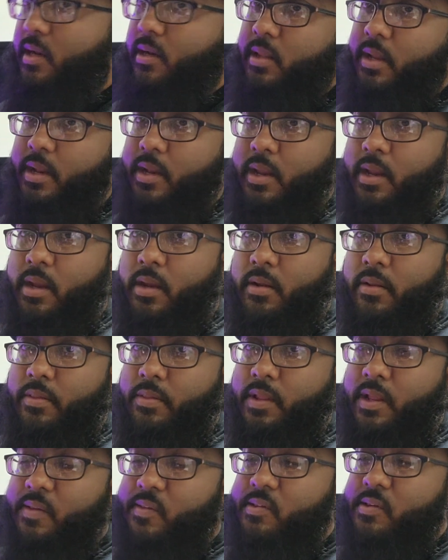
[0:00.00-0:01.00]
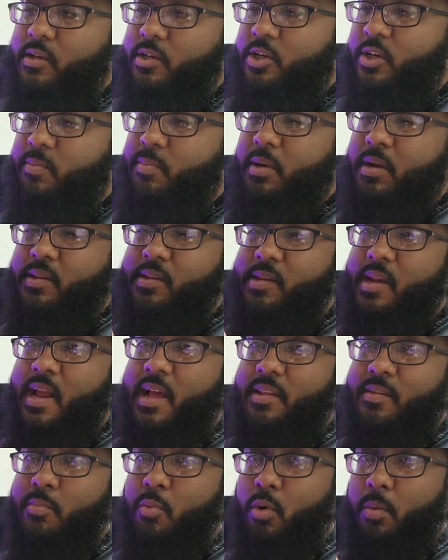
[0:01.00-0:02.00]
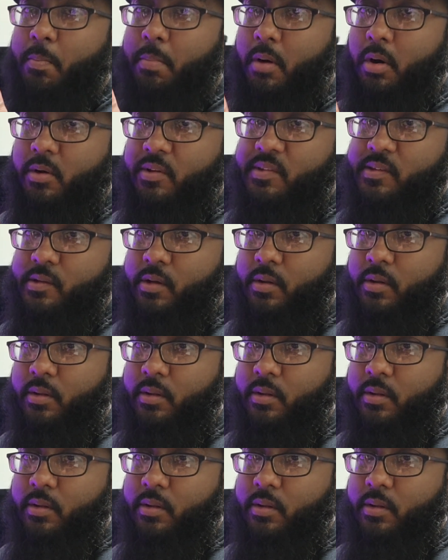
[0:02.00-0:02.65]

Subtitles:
cleaning this, just because it has more parts on